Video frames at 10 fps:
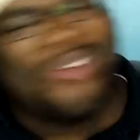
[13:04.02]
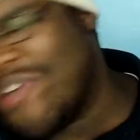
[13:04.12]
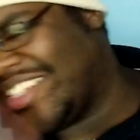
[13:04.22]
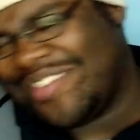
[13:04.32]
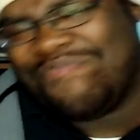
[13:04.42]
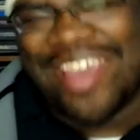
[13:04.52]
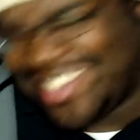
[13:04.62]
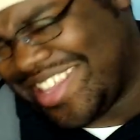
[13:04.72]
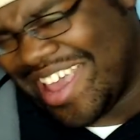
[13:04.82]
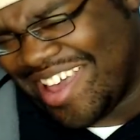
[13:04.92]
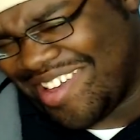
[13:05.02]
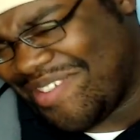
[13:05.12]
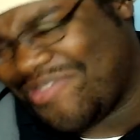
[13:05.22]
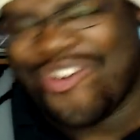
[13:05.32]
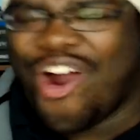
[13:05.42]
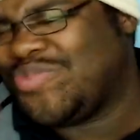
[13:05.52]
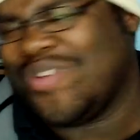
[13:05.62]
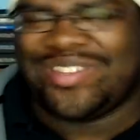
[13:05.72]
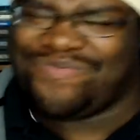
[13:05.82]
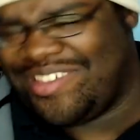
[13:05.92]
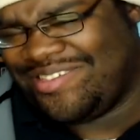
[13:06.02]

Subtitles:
you must have missed them. Of course you must have